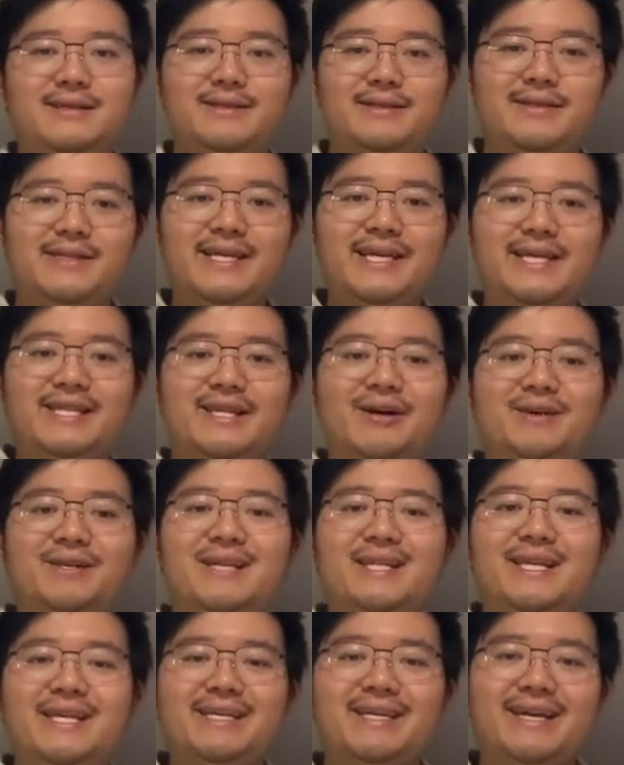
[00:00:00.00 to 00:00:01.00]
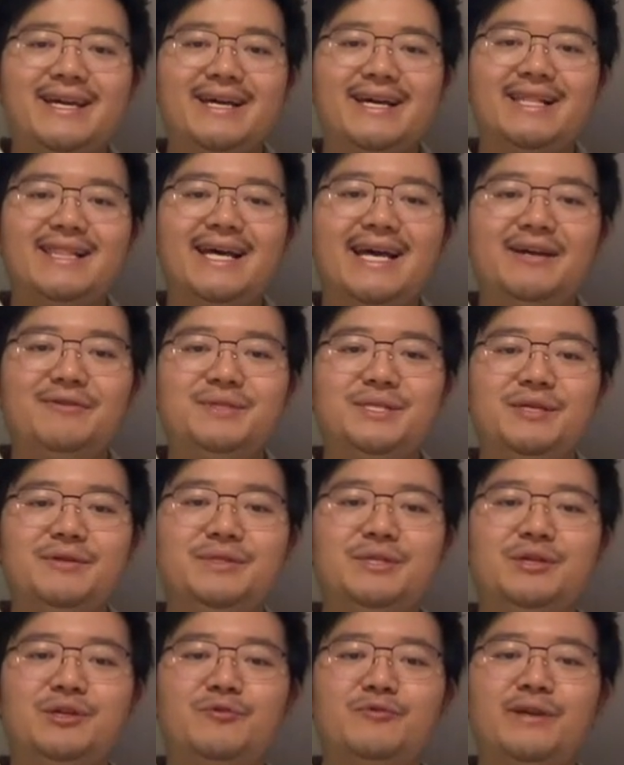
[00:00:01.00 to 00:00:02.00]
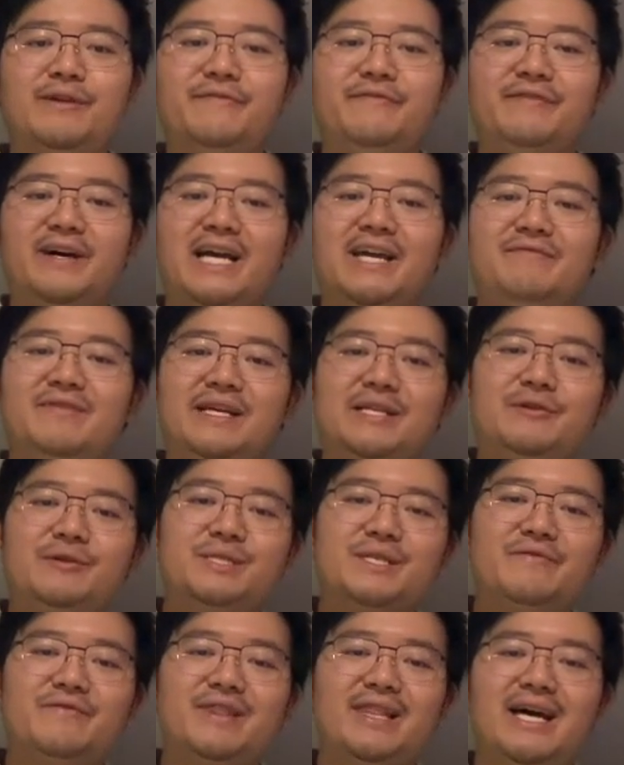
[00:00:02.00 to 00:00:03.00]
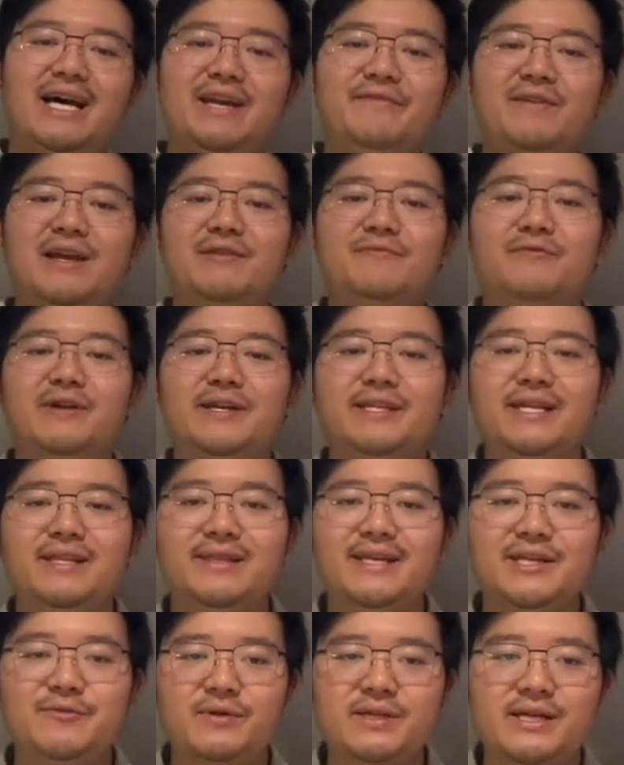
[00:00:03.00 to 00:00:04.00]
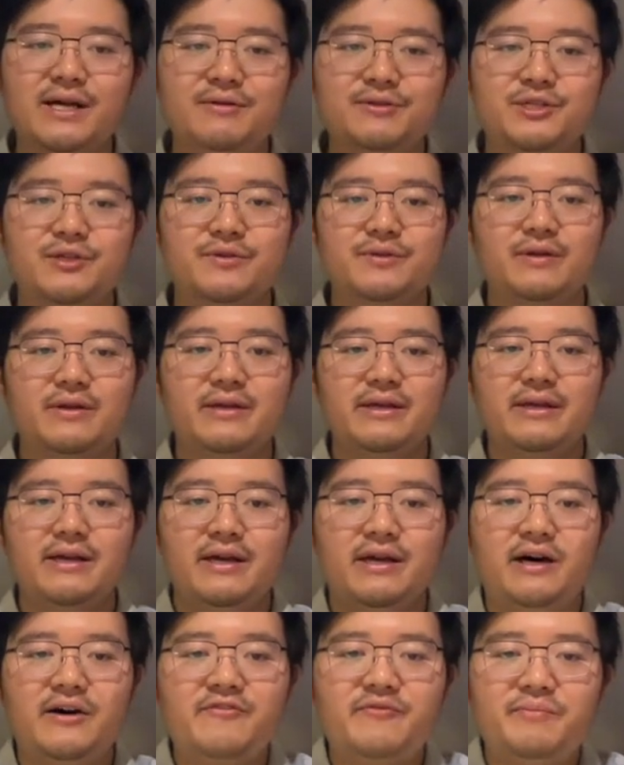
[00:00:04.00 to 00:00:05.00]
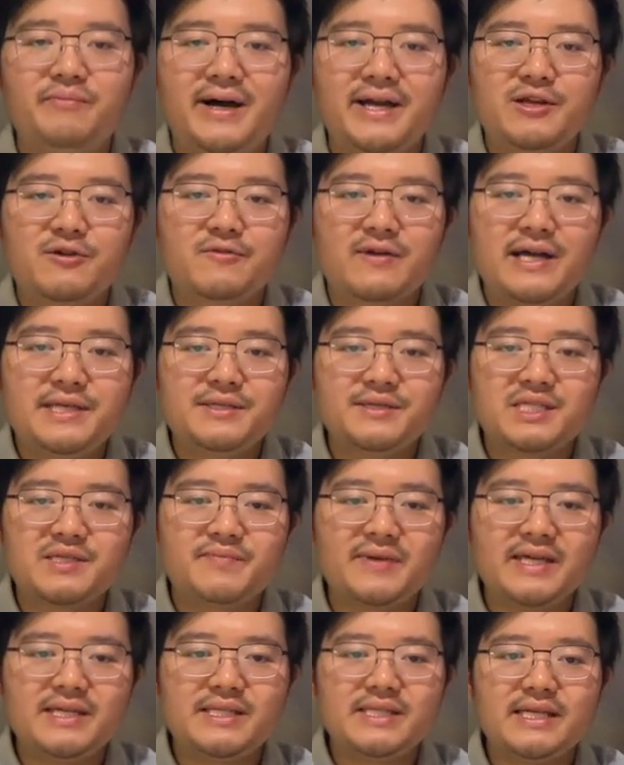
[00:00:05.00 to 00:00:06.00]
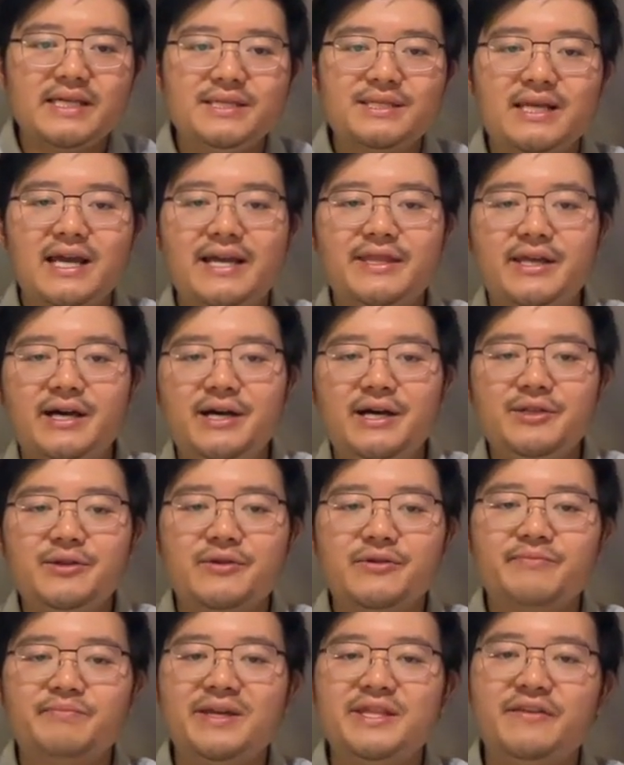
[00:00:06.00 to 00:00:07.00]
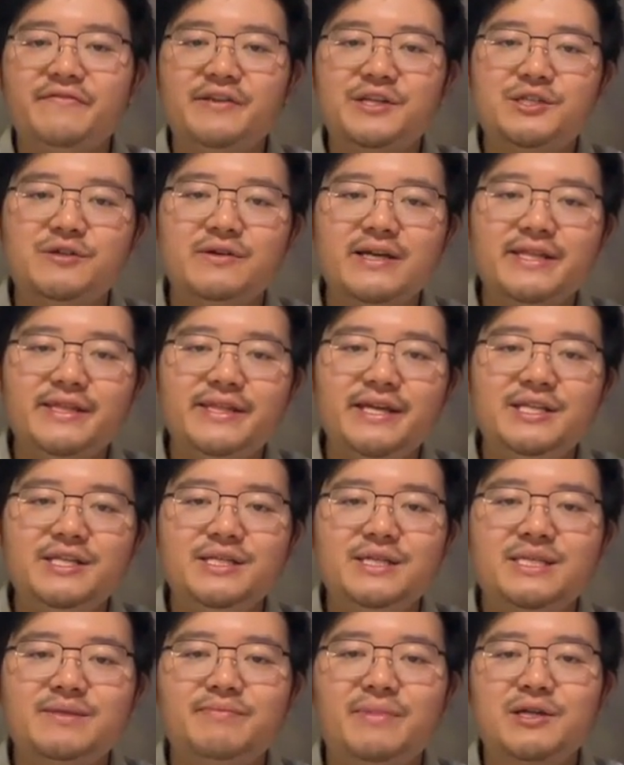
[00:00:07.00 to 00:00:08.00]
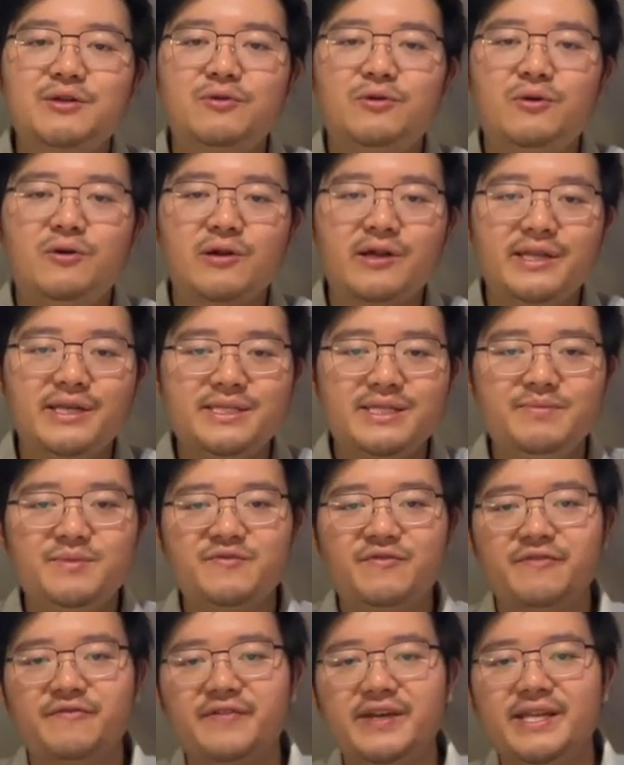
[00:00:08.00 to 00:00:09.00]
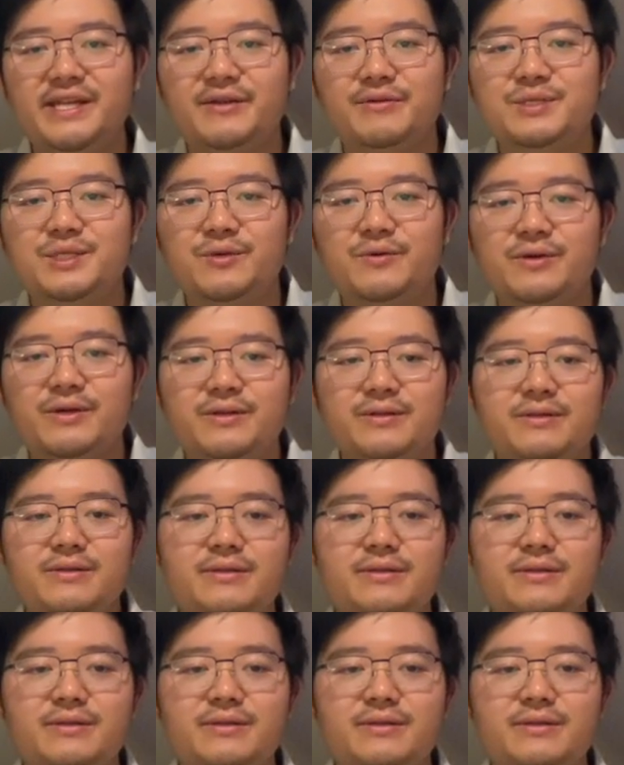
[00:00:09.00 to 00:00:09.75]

The Inoculate kit allows you to create 5 liters of live and ready liquid culture of mycorrhizal species and other beneficial indigenous microorganisms for feeding your soil.